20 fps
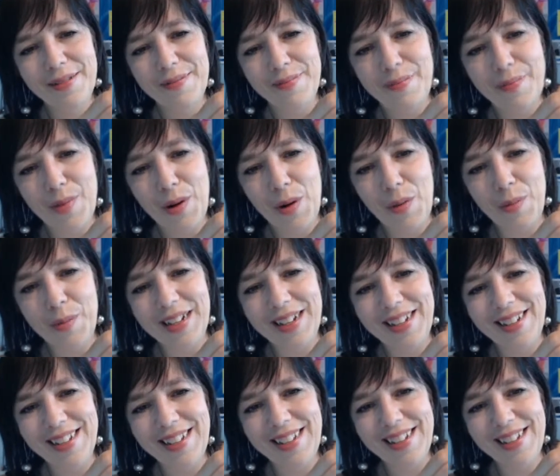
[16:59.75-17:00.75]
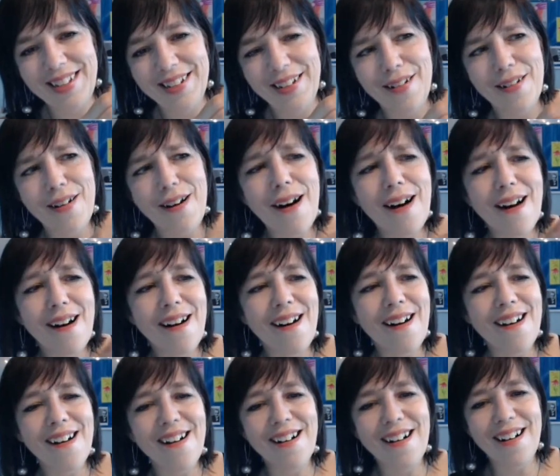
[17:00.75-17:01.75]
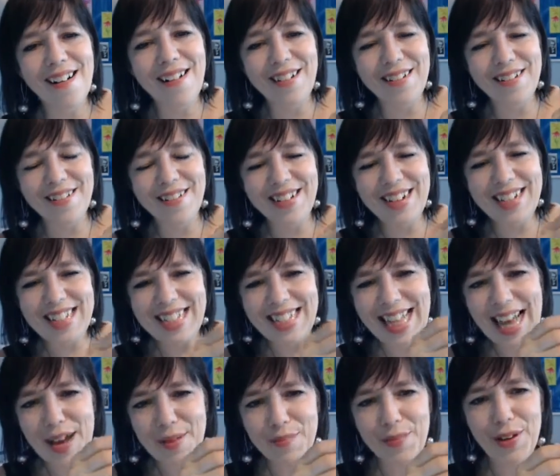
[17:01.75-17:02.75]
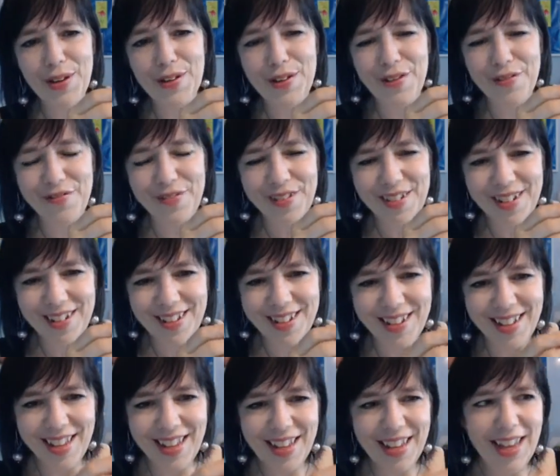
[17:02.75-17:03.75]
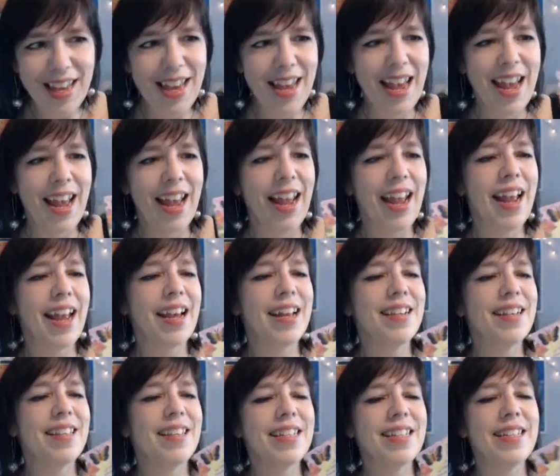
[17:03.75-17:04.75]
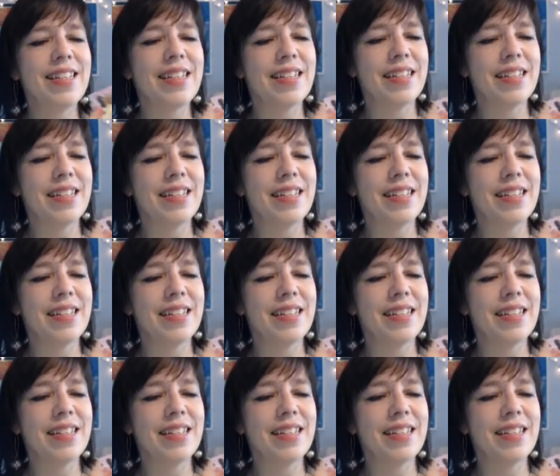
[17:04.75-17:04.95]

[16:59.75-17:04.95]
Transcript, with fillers: moments. Oh, isn't that beautiful? And this is a